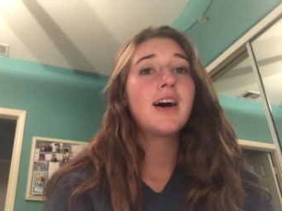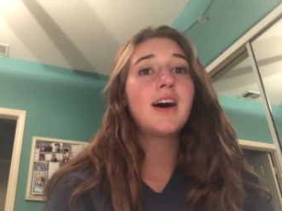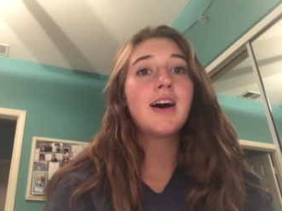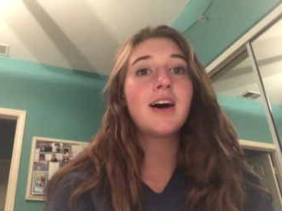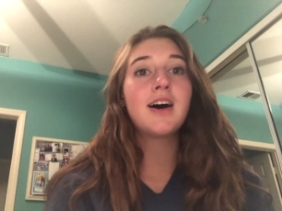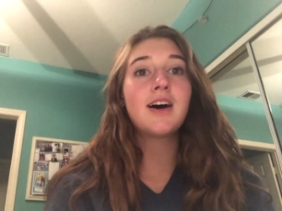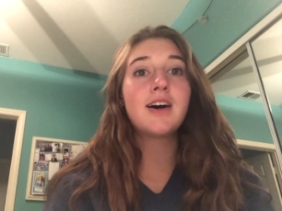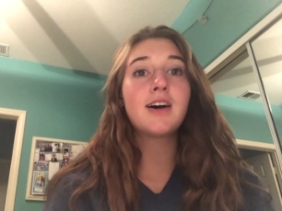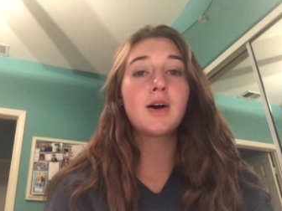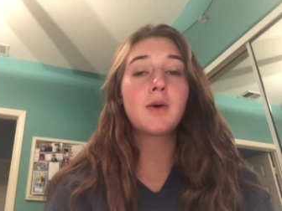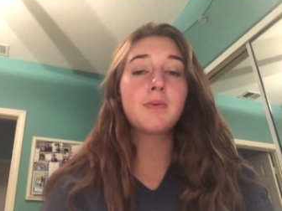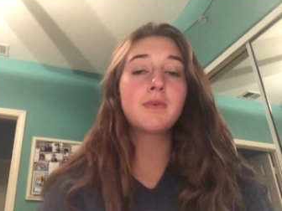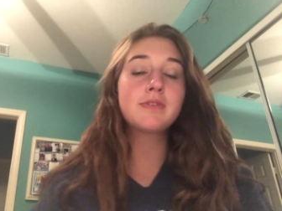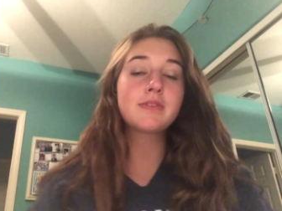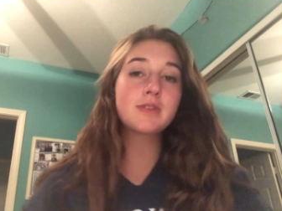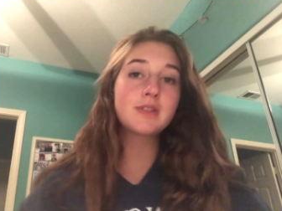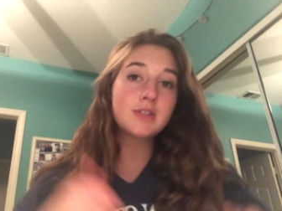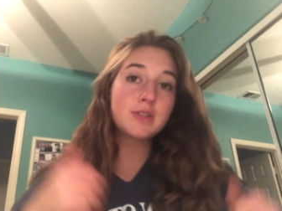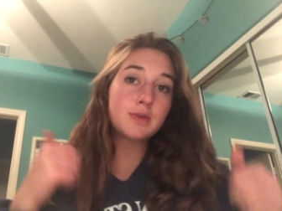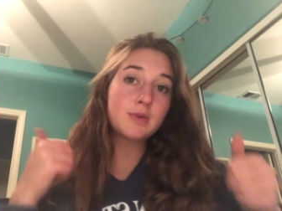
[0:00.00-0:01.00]
I hope
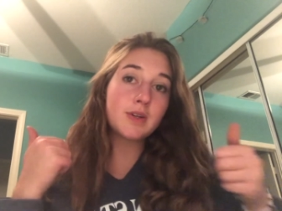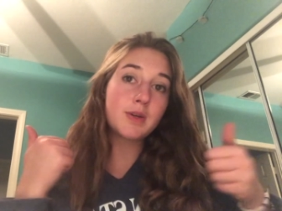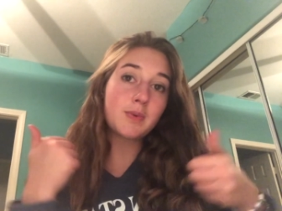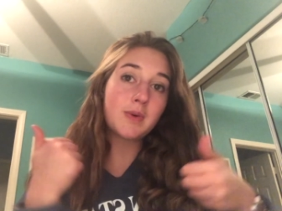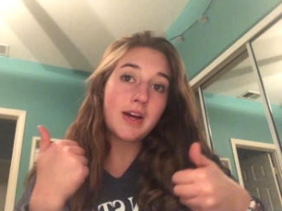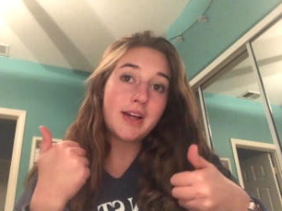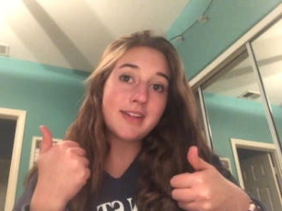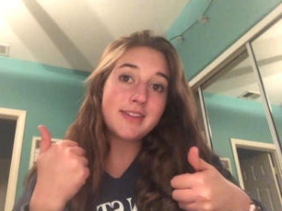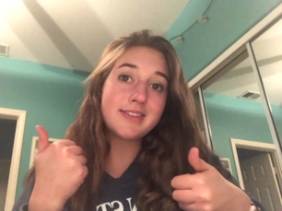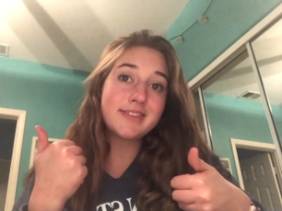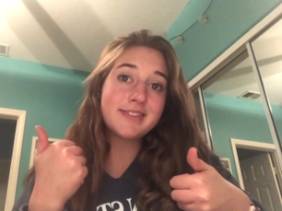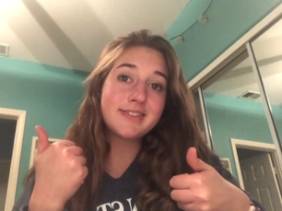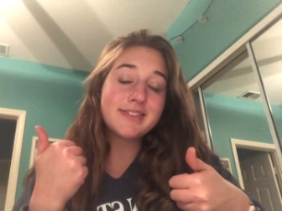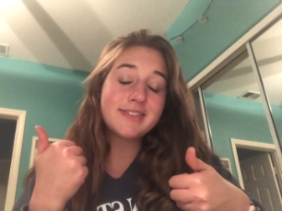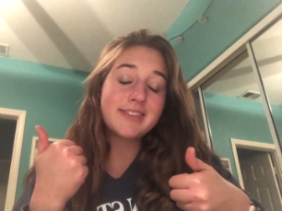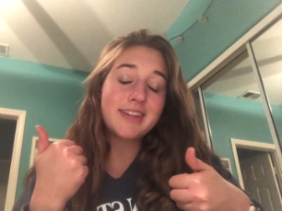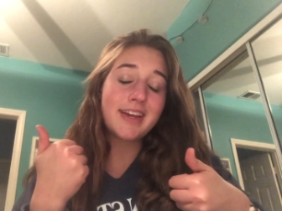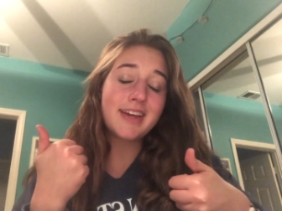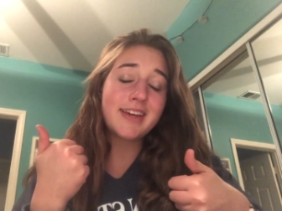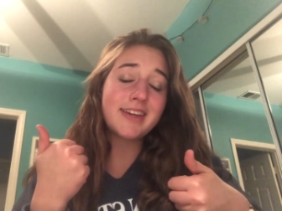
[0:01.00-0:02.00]
everyone's doing well,
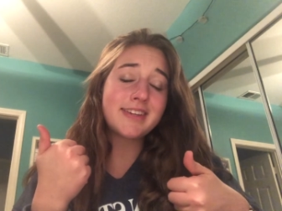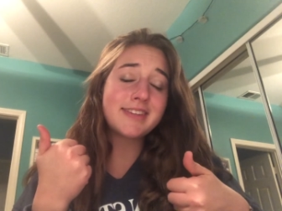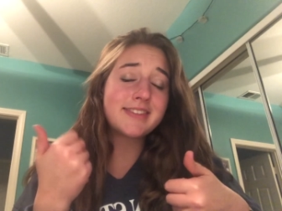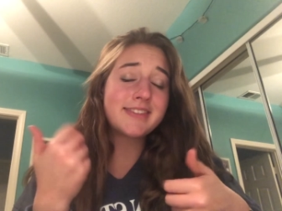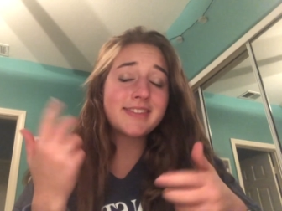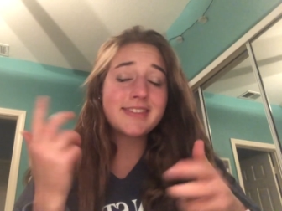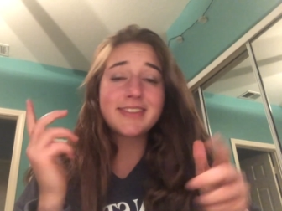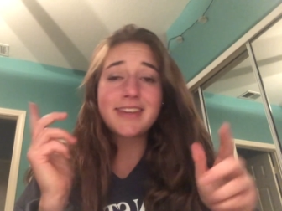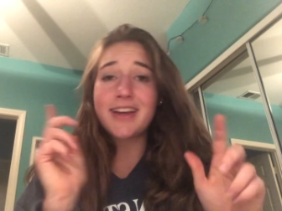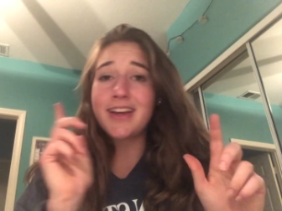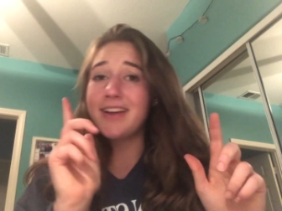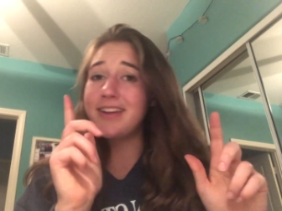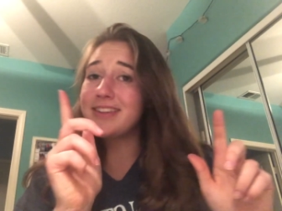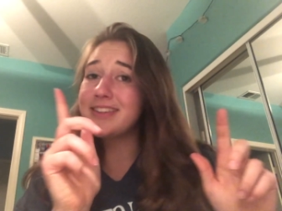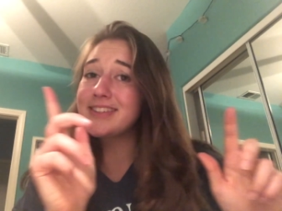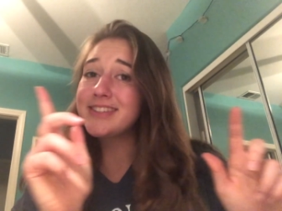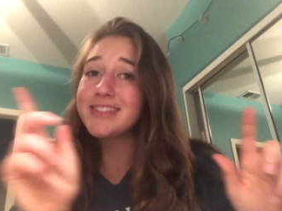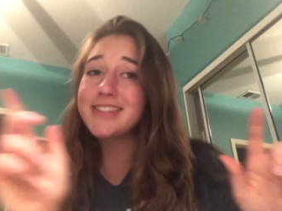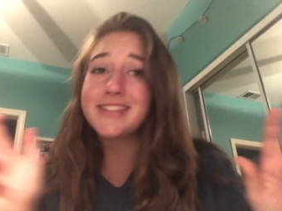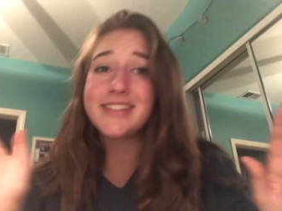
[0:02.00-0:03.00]
and
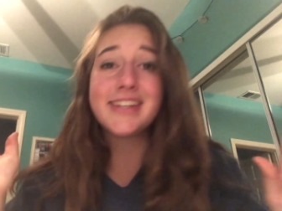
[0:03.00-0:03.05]
see